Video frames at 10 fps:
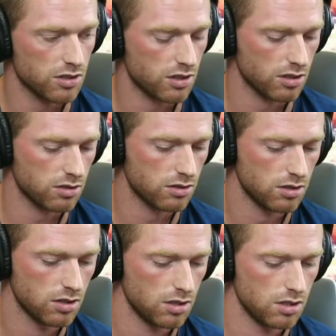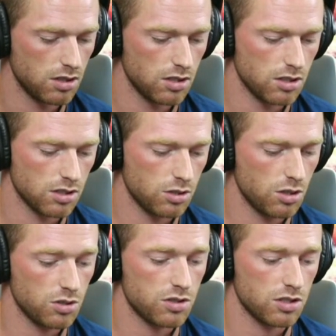So
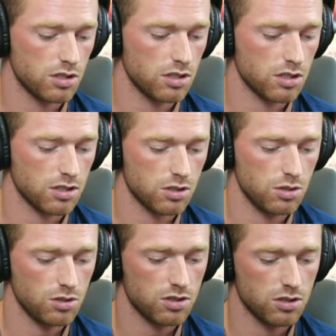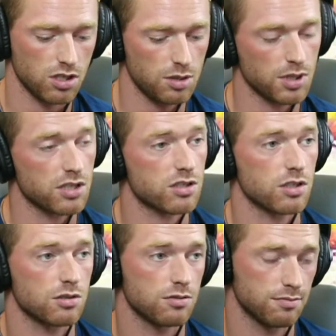kudos to Honey
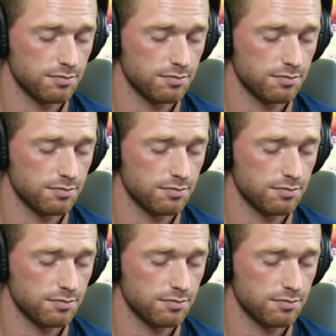Badger.